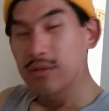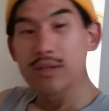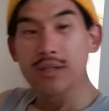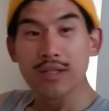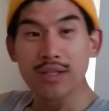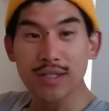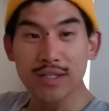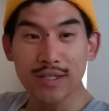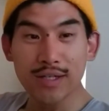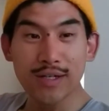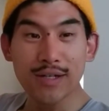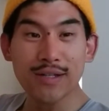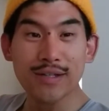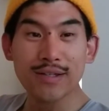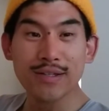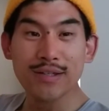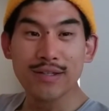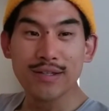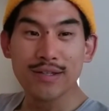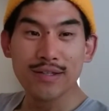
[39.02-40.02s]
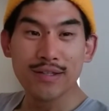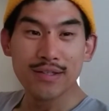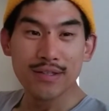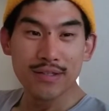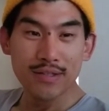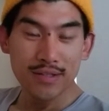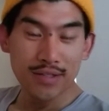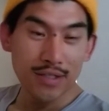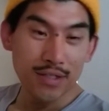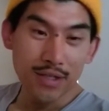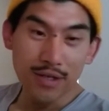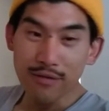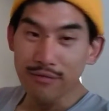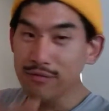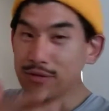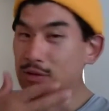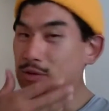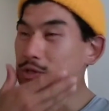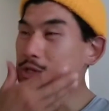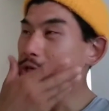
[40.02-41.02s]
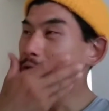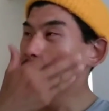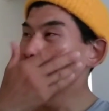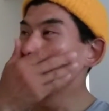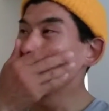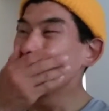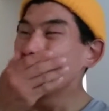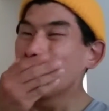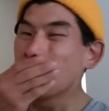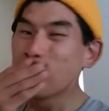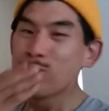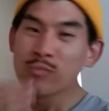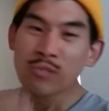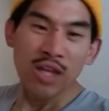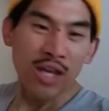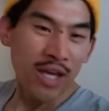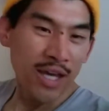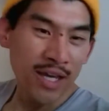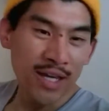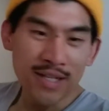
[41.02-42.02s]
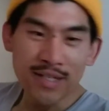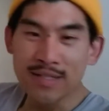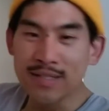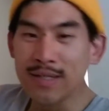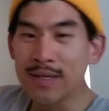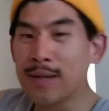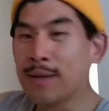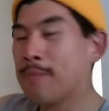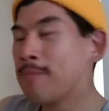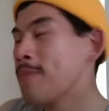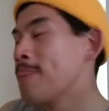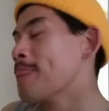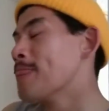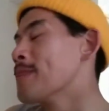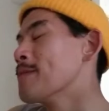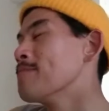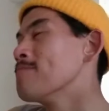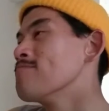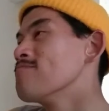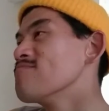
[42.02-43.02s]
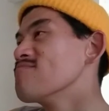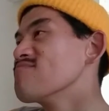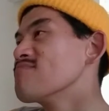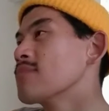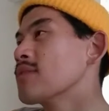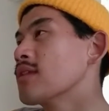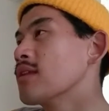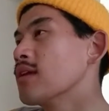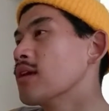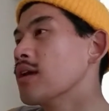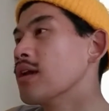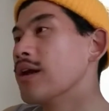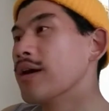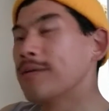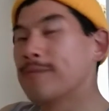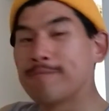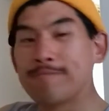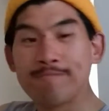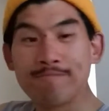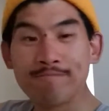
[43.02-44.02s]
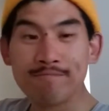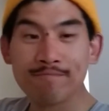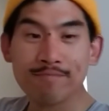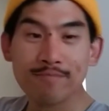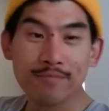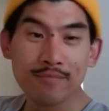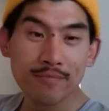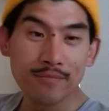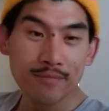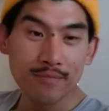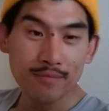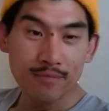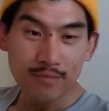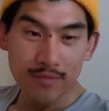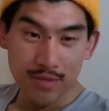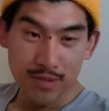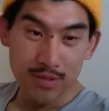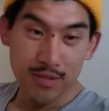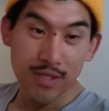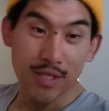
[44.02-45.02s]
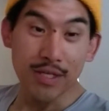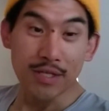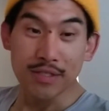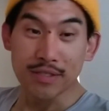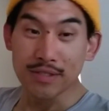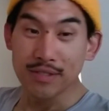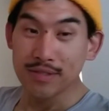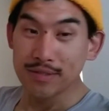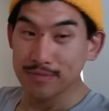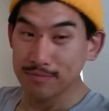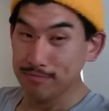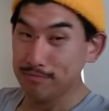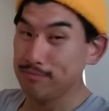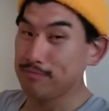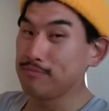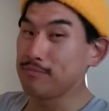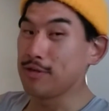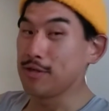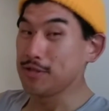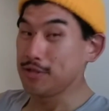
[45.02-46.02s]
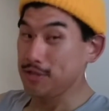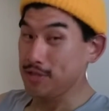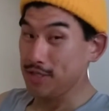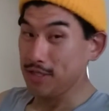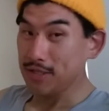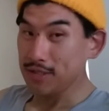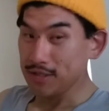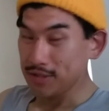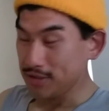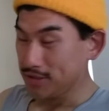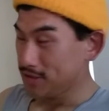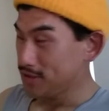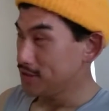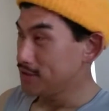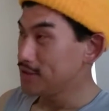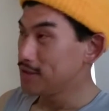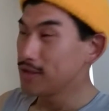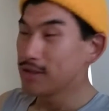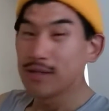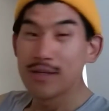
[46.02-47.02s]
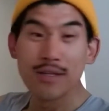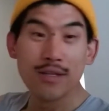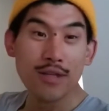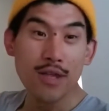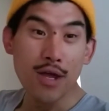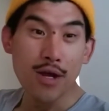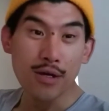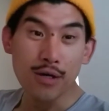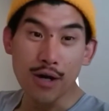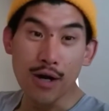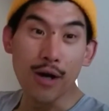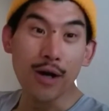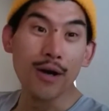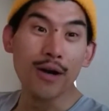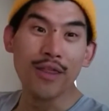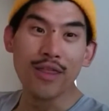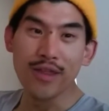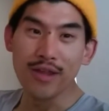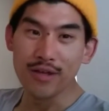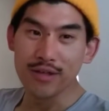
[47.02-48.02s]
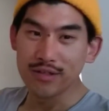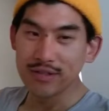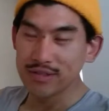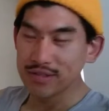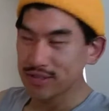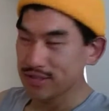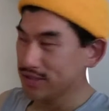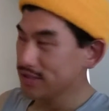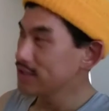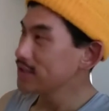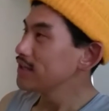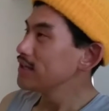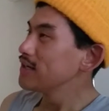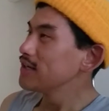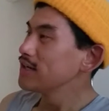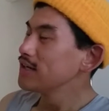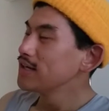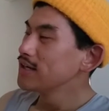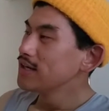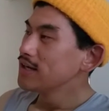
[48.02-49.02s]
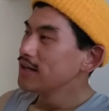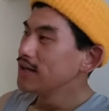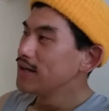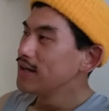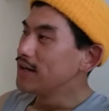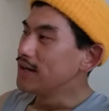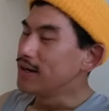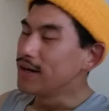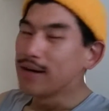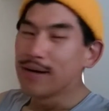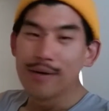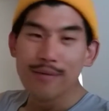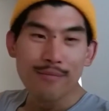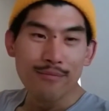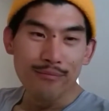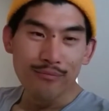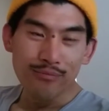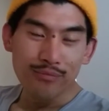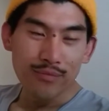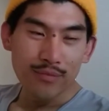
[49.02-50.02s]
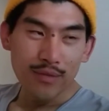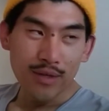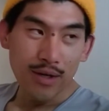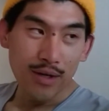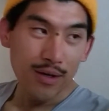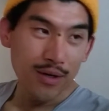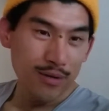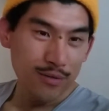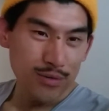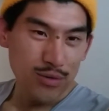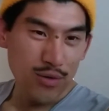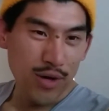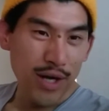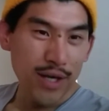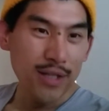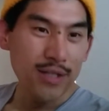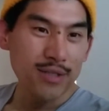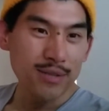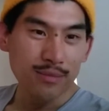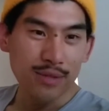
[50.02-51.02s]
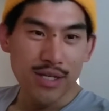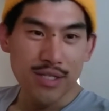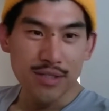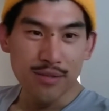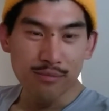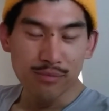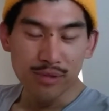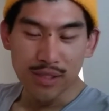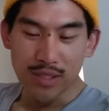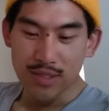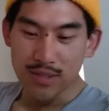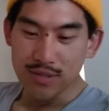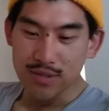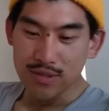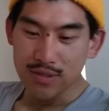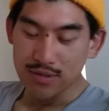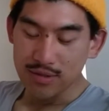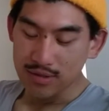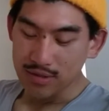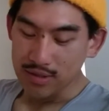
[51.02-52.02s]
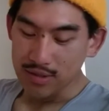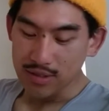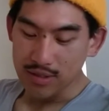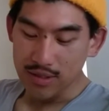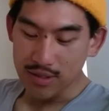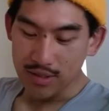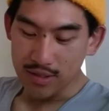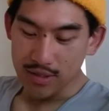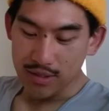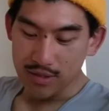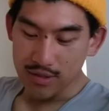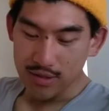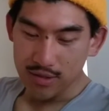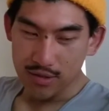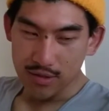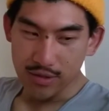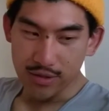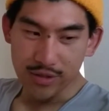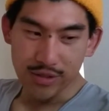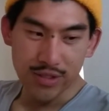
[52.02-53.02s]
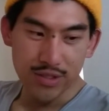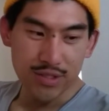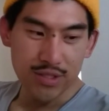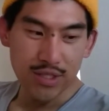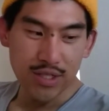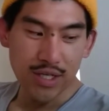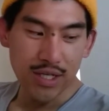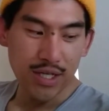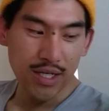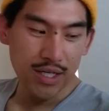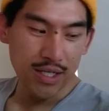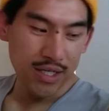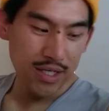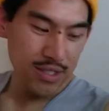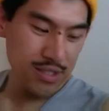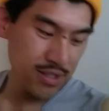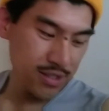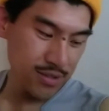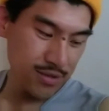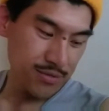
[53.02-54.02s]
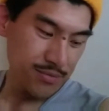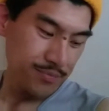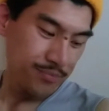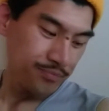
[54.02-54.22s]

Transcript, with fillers: the uh, the near future, and uh, you know, there's things, there's things, there are things. Um, I was writing some lesson plans uh, earlier today, and it just